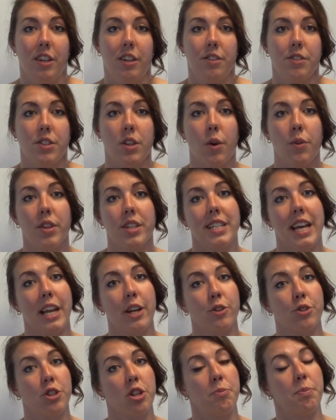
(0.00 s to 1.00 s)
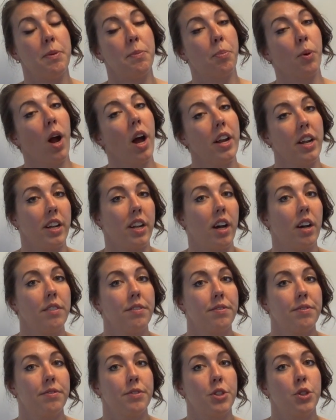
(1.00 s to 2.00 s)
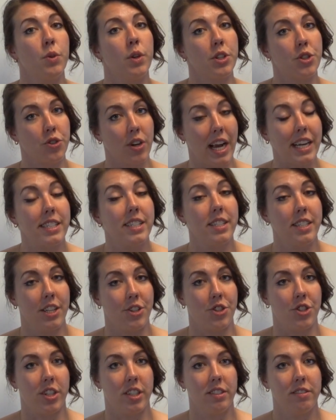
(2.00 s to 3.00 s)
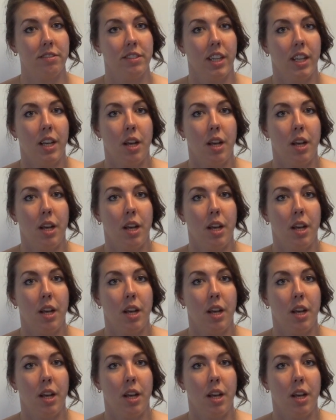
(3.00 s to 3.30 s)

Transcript: So the title should be broad enough to attract attention,